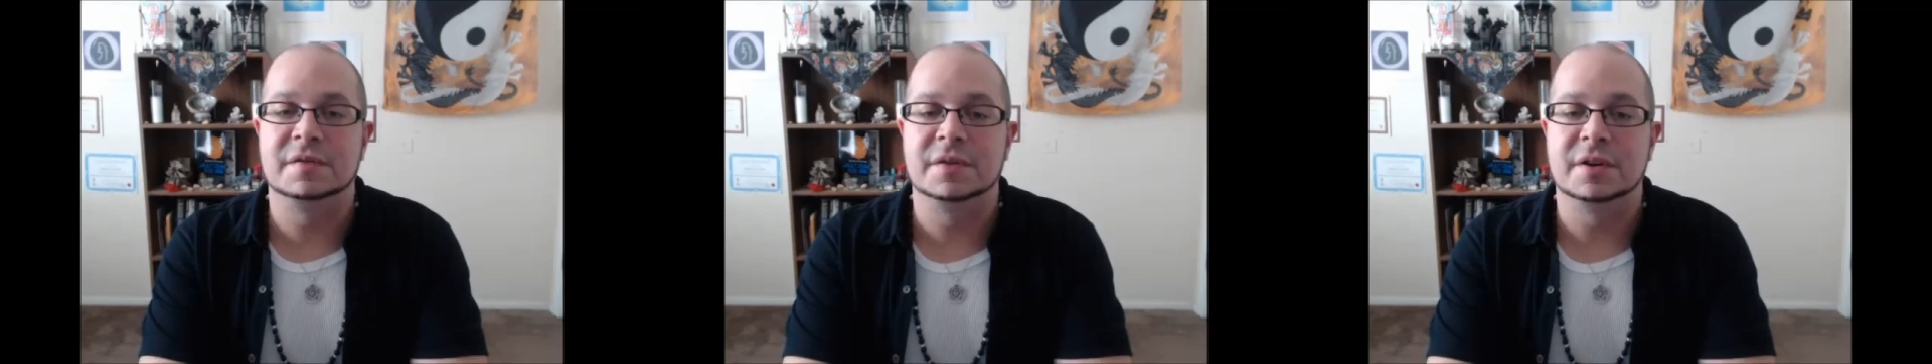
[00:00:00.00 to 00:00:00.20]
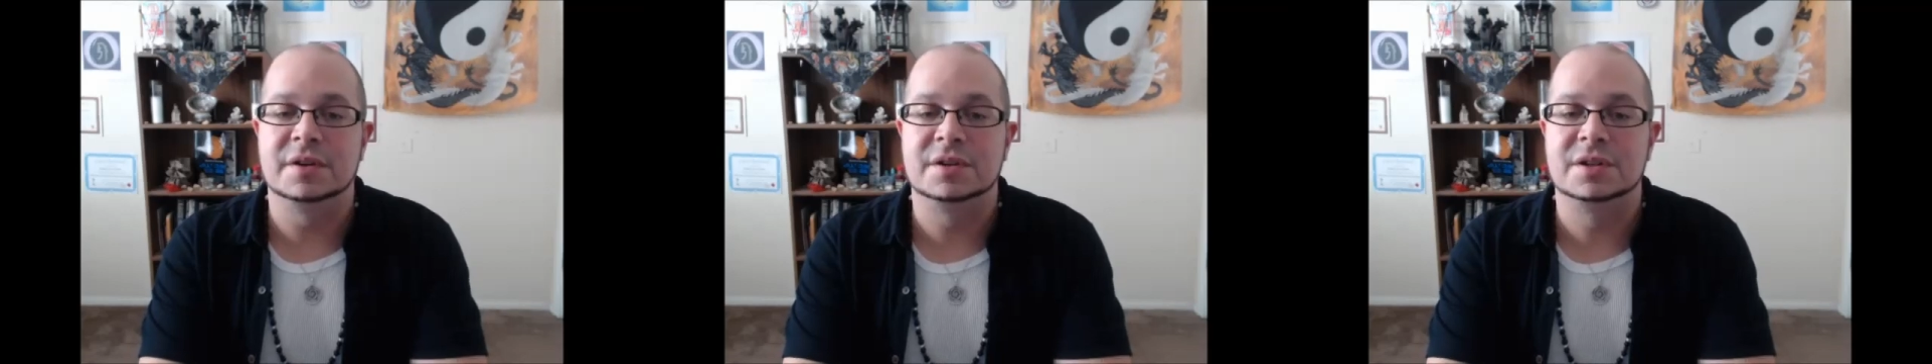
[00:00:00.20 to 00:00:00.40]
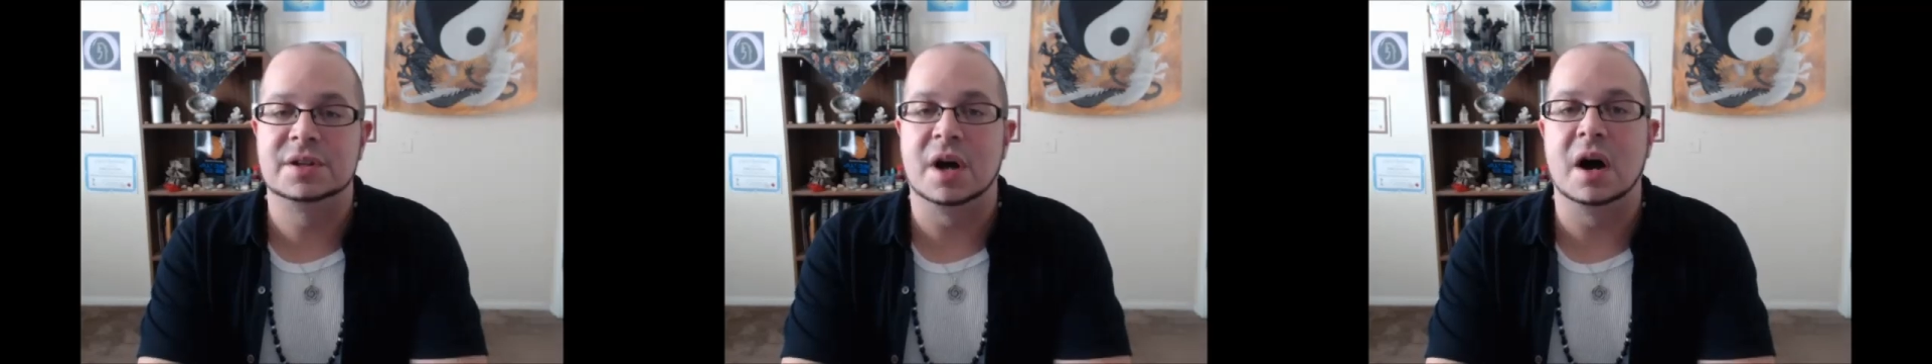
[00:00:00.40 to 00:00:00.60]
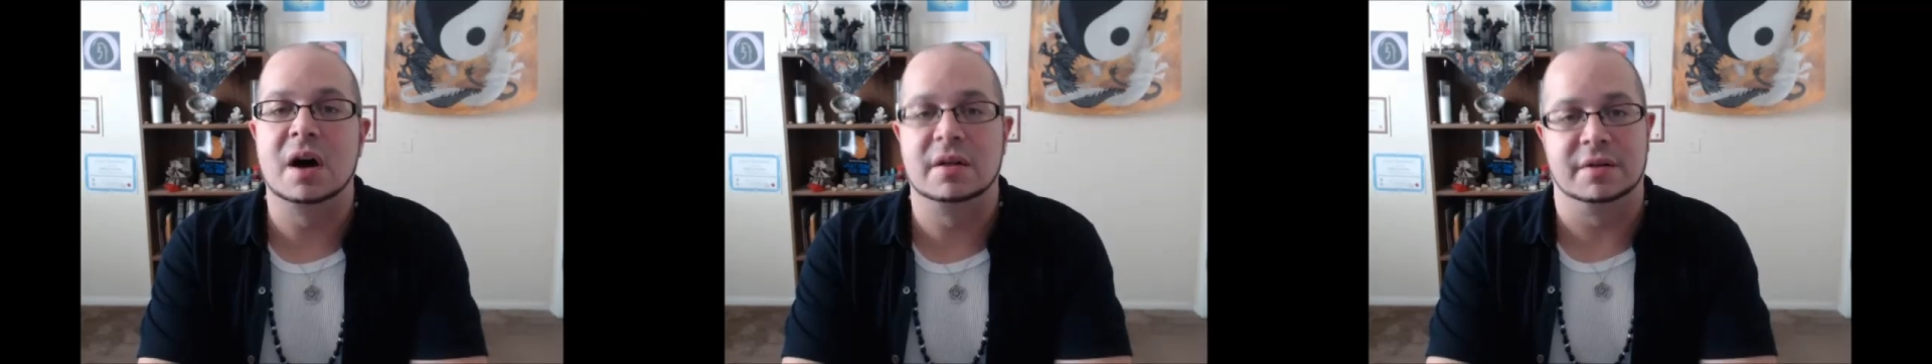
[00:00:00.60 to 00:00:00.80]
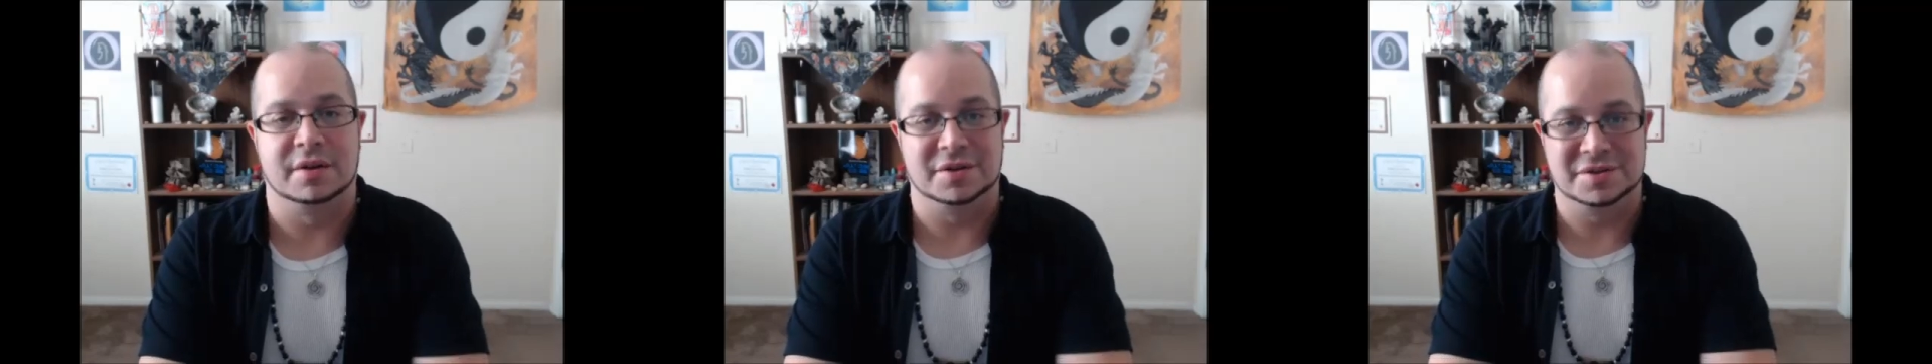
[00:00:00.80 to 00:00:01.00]
to
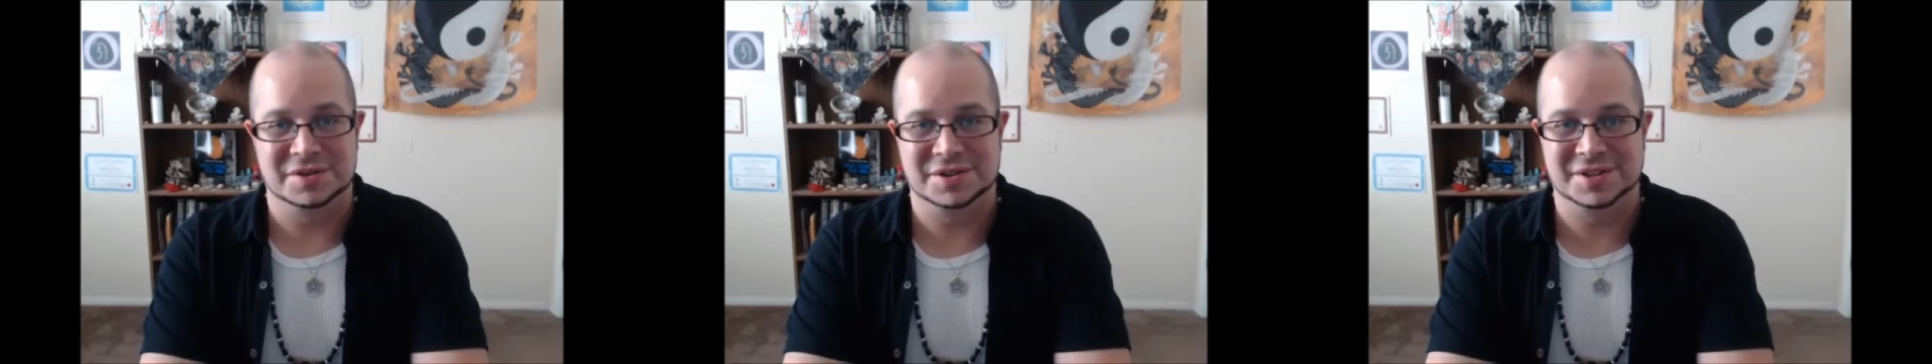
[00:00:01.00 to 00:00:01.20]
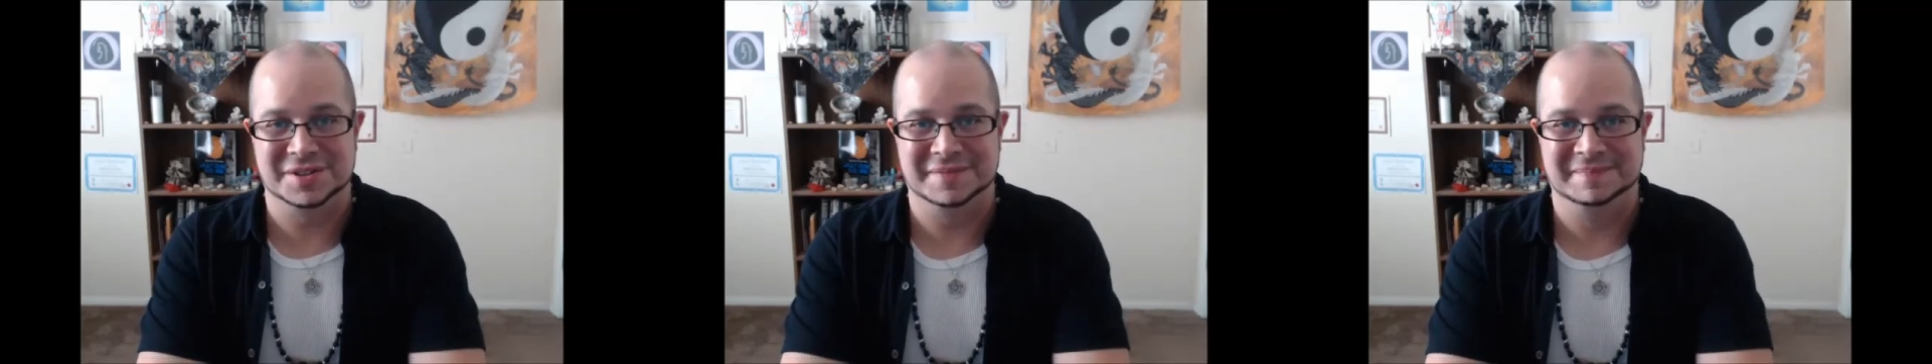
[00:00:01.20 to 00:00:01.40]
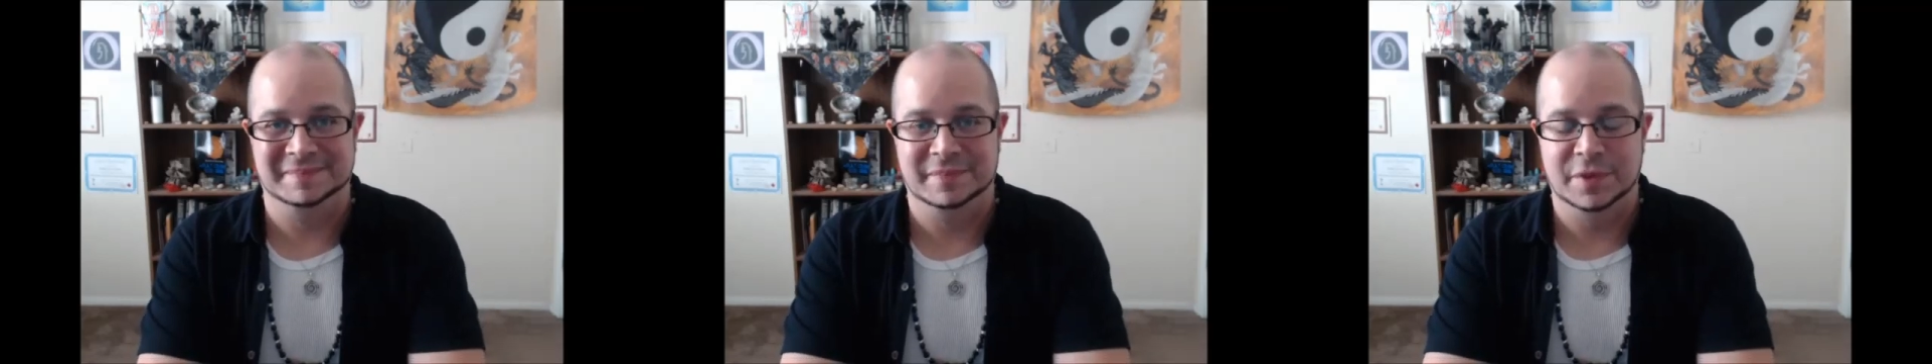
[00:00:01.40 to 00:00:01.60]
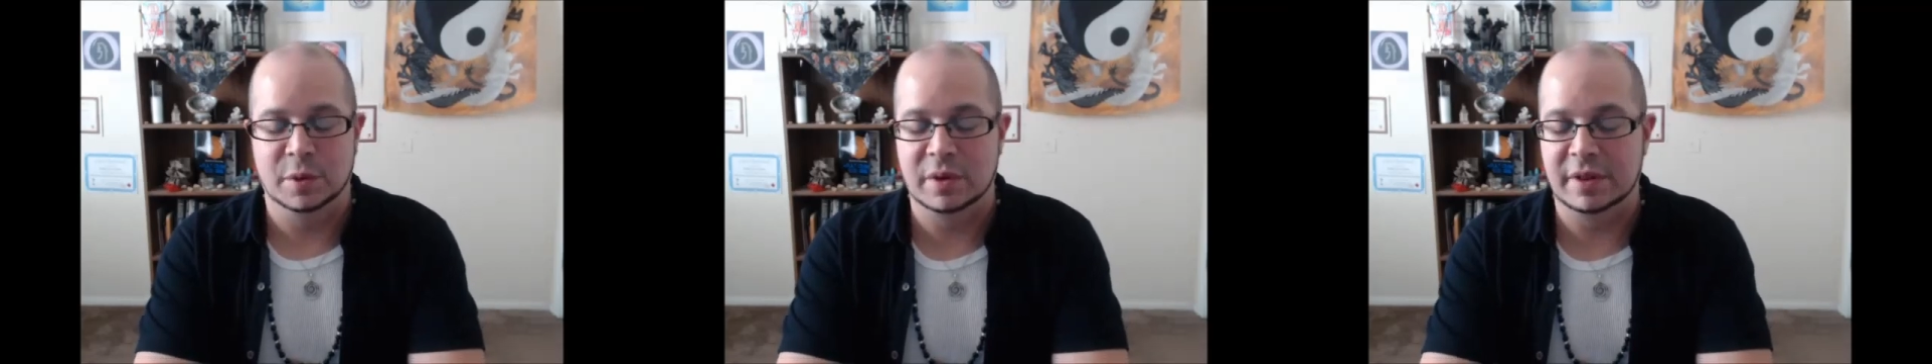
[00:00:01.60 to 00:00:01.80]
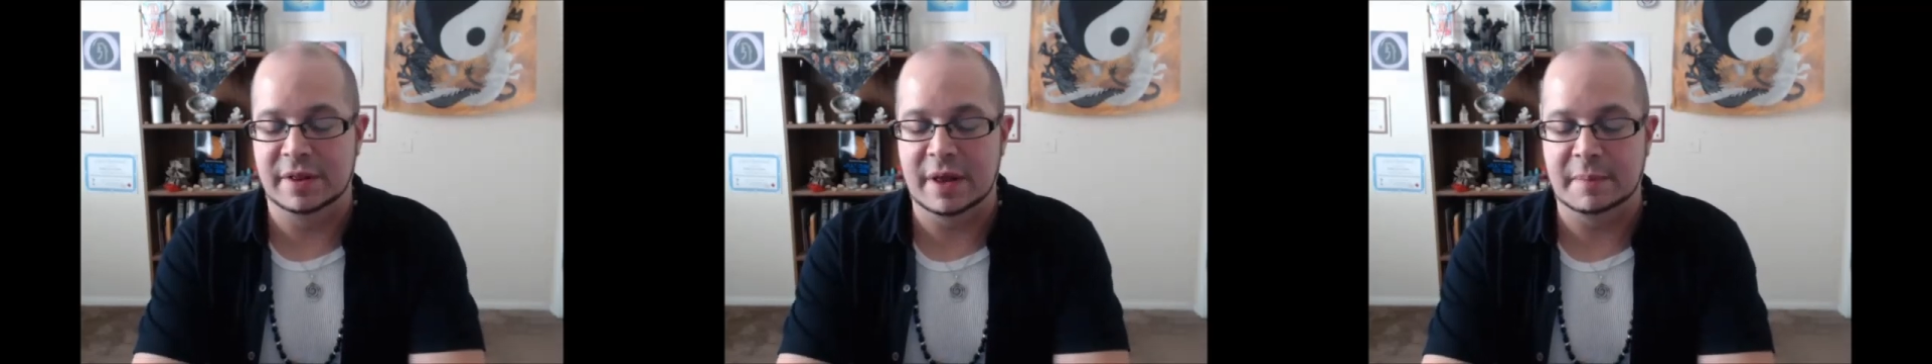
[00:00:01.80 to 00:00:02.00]
others whether
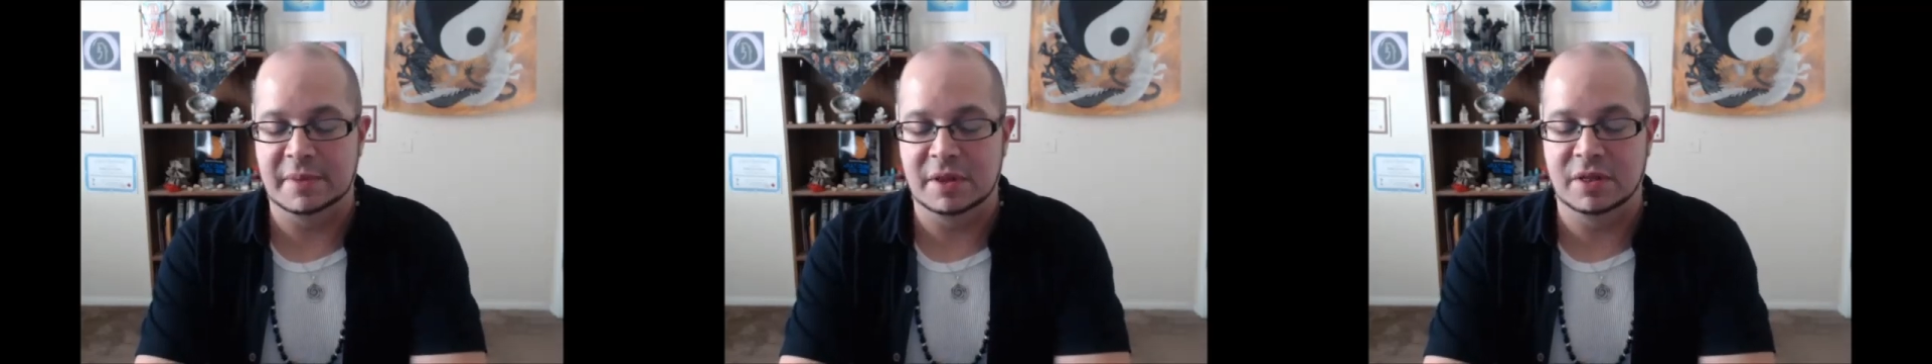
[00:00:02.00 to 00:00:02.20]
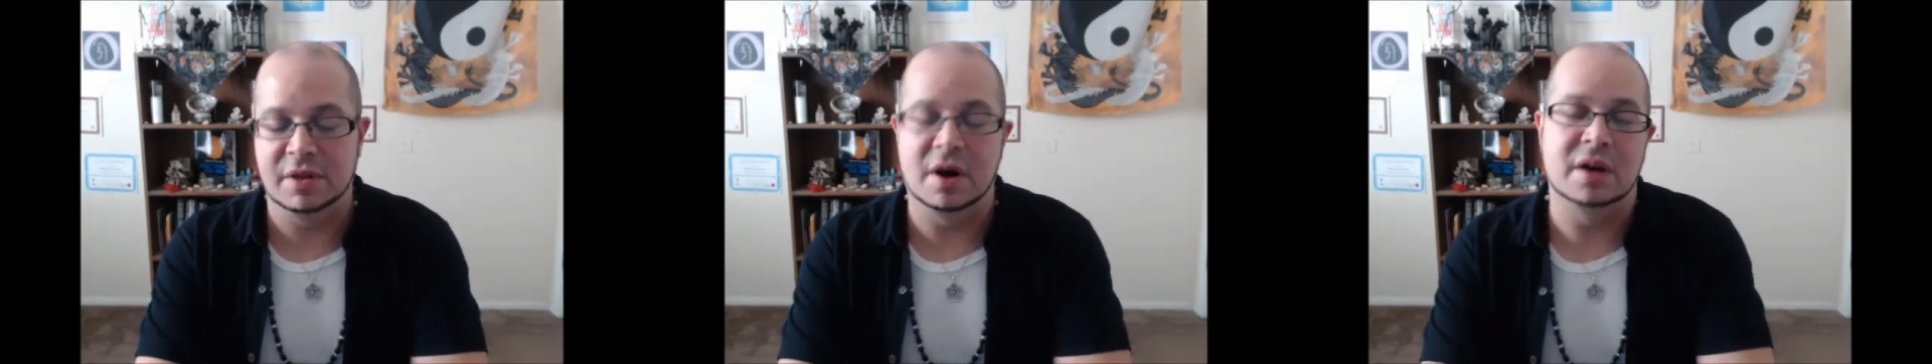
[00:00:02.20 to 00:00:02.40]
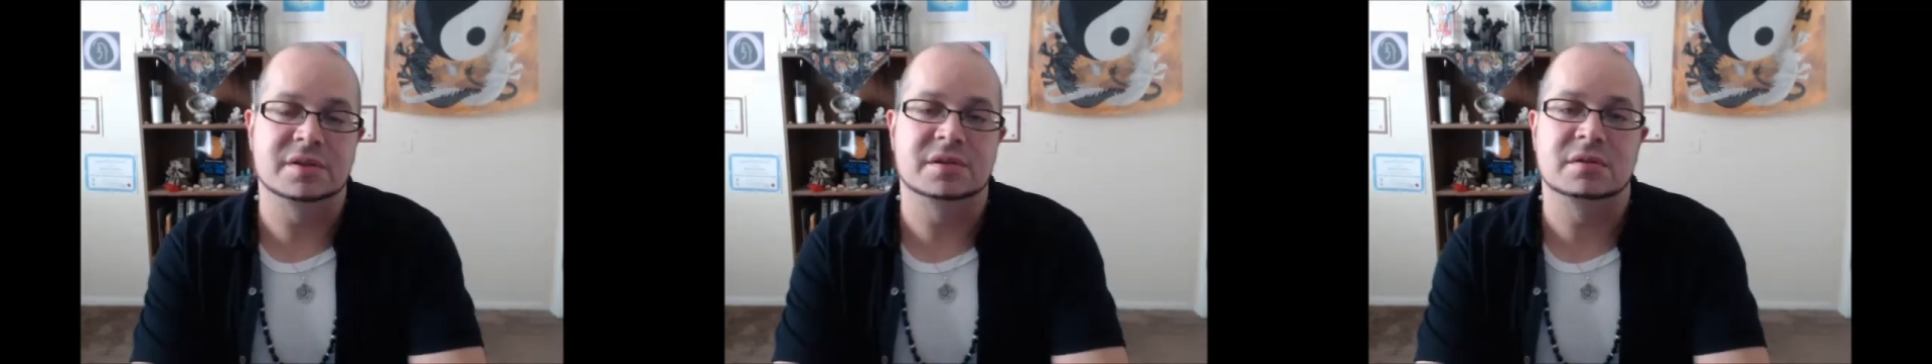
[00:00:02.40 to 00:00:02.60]
that be thoughts,